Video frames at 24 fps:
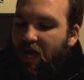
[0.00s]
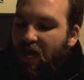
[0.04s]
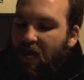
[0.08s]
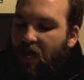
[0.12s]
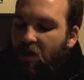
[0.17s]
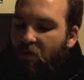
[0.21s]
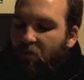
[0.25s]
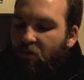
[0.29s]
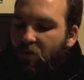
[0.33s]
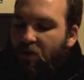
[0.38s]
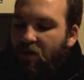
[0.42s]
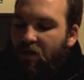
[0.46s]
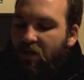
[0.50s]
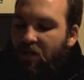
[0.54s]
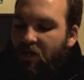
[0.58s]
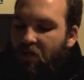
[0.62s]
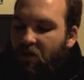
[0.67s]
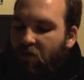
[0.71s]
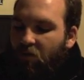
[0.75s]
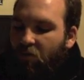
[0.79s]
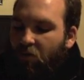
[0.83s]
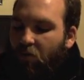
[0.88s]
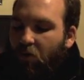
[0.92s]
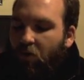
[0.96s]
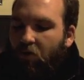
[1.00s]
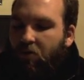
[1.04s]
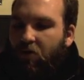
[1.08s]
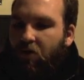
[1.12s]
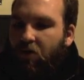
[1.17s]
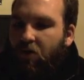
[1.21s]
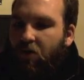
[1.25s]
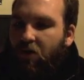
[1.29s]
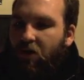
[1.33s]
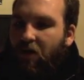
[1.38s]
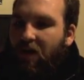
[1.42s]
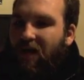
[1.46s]
And when he awoke,
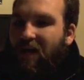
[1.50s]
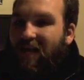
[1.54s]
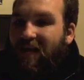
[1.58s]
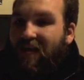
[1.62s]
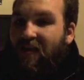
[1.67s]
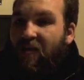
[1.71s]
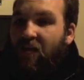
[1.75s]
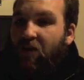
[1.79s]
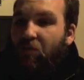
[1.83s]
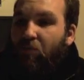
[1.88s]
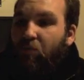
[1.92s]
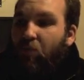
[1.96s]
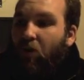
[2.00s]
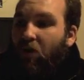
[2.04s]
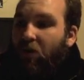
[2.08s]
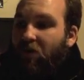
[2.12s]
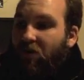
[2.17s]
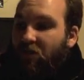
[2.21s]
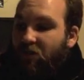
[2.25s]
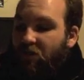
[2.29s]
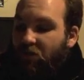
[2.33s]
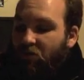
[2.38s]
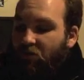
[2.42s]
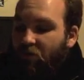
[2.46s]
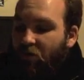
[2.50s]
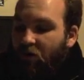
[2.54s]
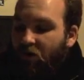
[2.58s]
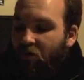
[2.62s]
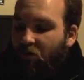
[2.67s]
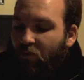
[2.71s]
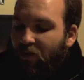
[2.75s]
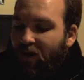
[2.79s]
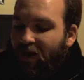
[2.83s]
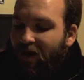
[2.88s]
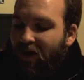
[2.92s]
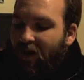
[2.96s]
he wanted to run
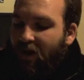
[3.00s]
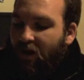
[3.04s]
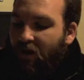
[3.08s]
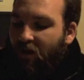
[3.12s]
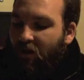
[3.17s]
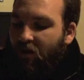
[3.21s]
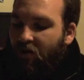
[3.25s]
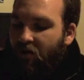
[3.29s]
away.